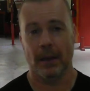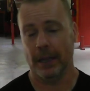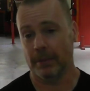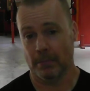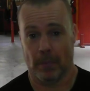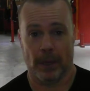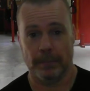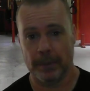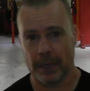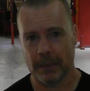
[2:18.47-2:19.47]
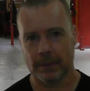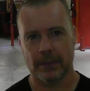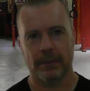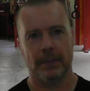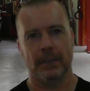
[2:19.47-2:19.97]
it might be able
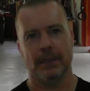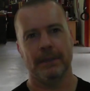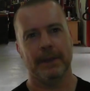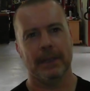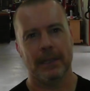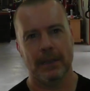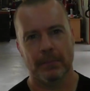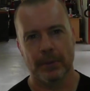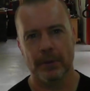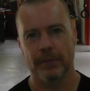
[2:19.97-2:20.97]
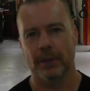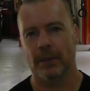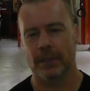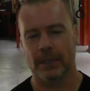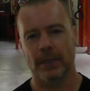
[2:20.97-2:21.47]
to significantly improve the
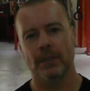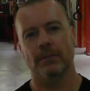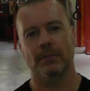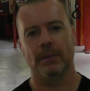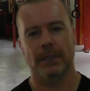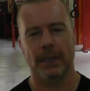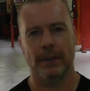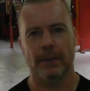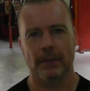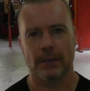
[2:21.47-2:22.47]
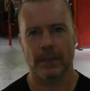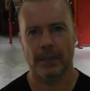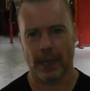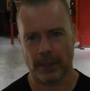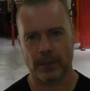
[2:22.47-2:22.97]
constituent material's
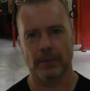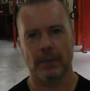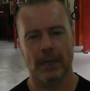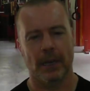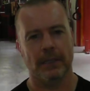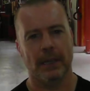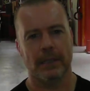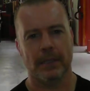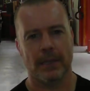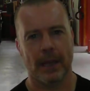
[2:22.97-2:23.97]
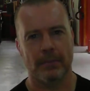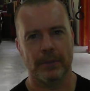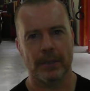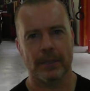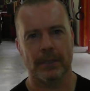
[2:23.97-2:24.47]
natural cut and stab
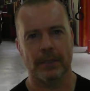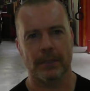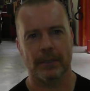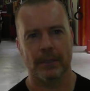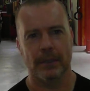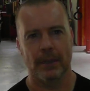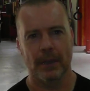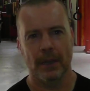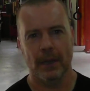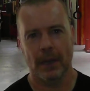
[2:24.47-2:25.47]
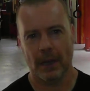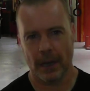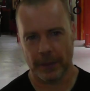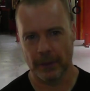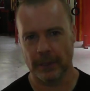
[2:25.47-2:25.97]
resistance.
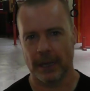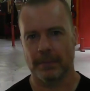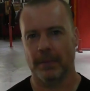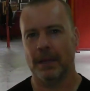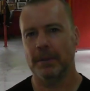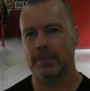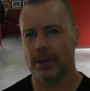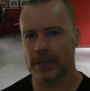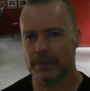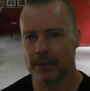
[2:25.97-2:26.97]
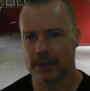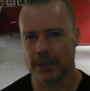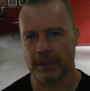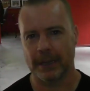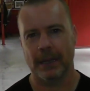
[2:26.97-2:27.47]
I thought that it may be possible to
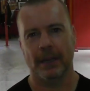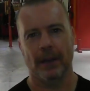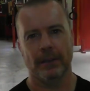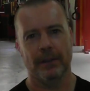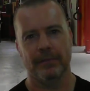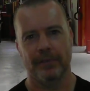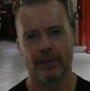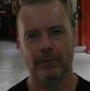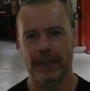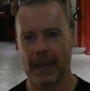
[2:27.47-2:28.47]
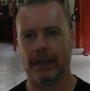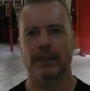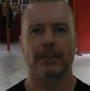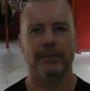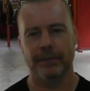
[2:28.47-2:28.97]
make a kind of
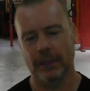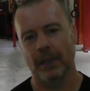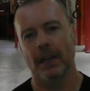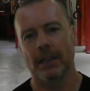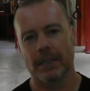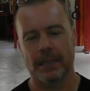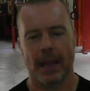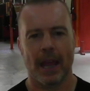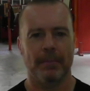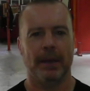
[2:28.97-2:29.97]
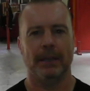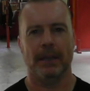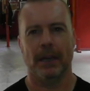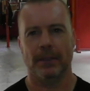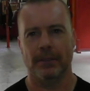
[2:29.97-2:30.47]
reactive stab and
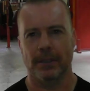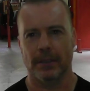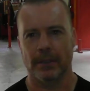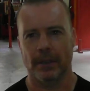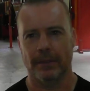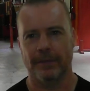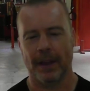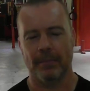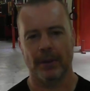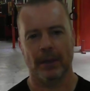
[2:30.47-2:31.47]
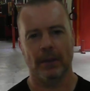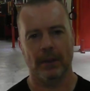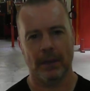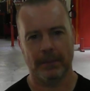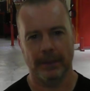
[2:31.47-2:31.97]
cut resistant fabric
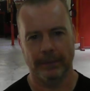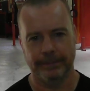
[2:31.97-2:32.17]
armor.